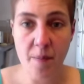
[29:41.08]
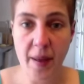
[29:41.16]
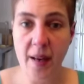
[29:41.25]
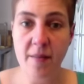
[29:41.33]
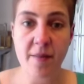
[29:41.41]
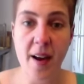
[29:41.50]

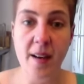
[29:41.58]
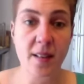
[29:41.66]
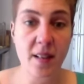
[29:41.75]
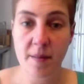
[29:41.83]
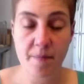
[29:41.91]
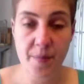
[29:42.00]
In
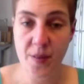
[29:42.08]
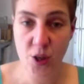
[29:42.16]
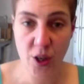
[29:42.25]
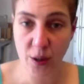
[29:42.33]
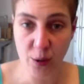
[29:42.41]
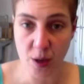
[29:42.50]
fact,
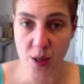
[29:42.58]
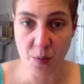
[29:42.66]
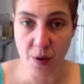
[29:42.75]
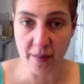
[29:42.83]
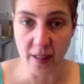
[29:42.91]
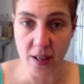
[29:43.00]
children's
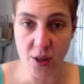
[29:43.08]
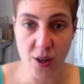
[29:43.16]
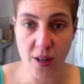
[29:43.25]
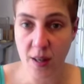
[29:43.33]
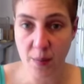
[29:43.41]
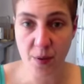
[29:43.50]
privilege,
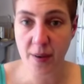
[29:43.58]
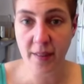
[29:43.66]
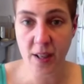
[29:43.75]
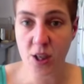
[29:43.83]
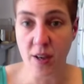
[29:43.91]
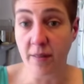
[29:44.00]
the
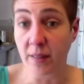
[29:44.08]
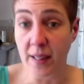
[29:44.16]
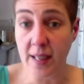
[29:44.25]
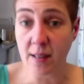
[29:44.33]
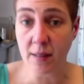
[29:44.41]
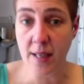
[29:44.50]
privilege of
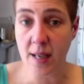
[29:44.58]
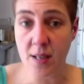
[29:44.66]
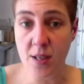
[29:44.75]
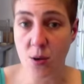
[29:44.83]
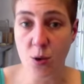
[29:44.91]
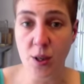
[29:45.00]
legally and
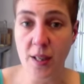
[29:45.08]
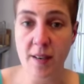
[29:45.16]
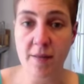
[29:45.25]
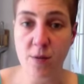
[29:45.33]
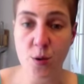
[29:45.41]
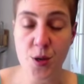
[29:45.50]
socially
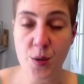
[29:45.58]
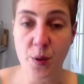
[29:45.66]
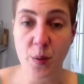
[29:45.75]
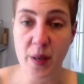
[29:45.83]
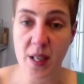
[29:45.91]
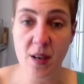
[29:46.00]

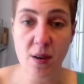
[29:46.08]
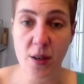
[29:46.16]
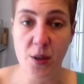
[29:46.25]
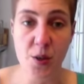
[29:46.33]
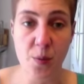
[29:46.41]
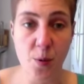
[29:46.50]
enforceable
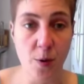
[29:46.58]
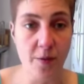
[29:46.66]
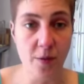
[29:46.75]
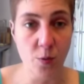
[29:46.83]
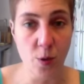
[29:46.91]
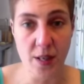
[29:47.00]
material support
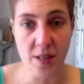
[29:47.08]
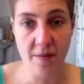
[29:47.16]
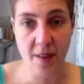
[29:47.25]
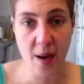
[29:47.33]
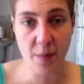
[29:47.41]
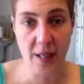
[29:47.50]
for one's
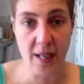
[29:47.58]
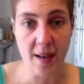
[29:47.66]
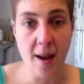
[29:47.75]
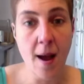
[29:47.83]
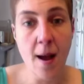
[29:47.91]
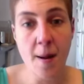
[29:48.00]
family,
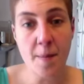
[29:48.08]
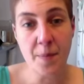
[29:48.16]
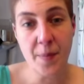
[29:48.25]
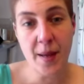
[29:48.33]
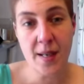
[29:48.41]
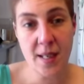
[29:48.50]

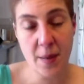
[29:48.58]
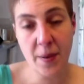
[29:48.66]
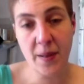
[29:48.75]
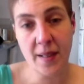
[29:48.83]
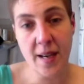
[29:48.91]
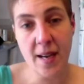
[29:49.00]

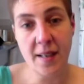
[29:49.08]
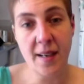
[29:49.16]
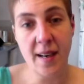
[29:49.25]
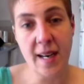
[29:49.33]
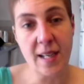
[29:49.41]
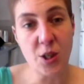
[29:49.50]
typically
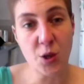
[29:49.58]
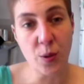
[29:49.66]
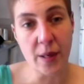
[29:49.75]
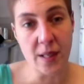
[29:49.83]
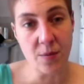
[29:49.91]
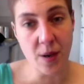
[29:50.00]
ended at age
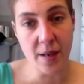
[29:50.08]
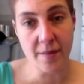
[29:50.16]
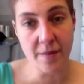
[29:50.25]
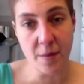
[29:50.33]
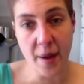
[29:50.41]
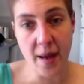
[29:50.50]
21
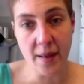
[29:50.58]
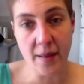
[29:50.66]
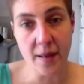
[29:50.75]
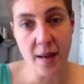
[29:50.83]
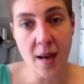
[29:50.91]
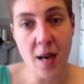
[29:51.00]
for men,
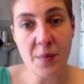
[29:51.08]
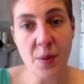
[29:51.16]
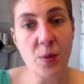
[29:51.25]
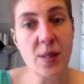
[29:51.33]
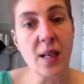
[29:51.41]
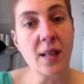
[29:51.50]
but
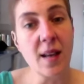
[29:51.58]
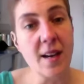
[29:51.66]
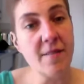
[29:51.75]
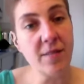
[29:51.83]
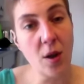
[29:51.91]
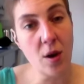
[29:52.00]
was a
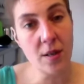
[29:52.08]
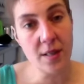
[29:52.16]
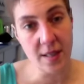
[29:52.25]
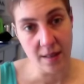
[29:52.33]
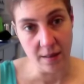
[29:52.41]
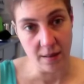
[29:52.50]
lifelong
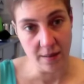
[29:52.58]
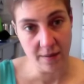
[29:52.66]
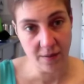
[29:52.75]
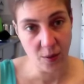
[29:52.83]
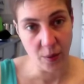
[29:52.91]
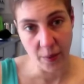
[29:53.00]
deal
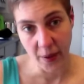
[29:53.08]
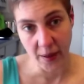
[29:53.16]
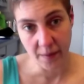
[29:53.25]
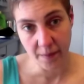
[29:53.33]
for women.